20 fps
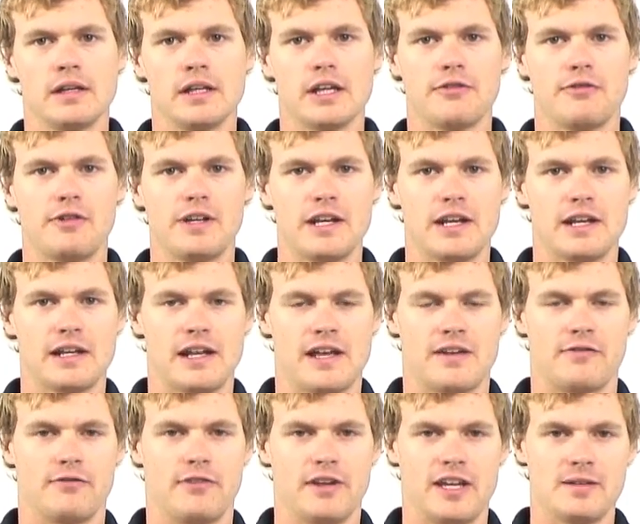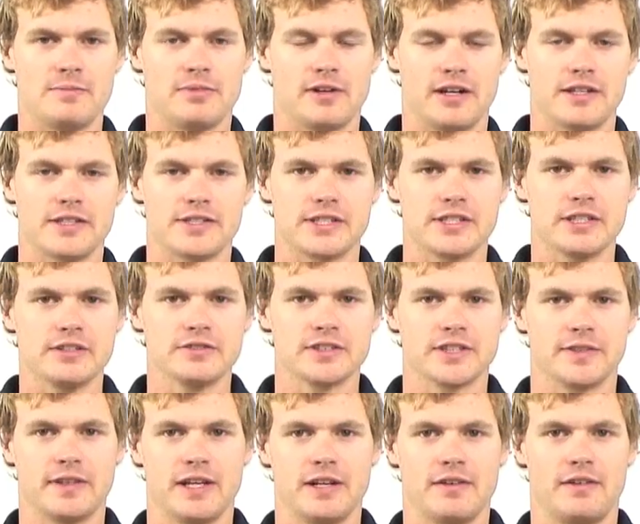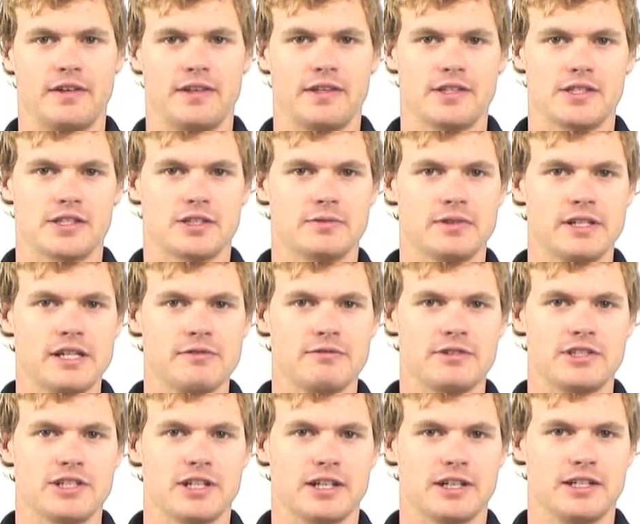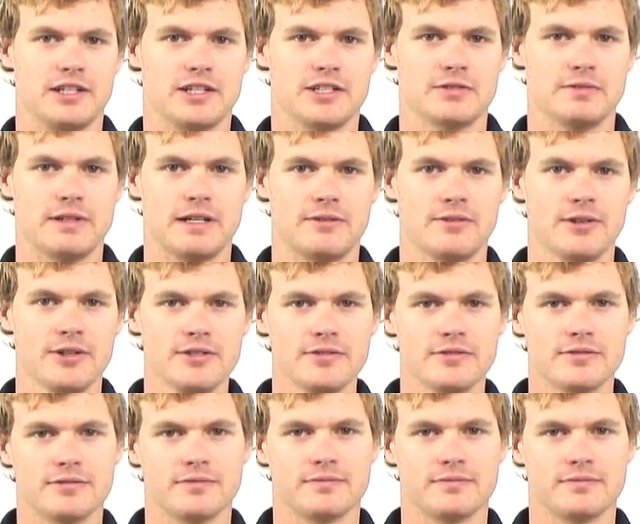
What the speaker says: If we then get v by itself, so we get rid of the square, we chuck in the square root,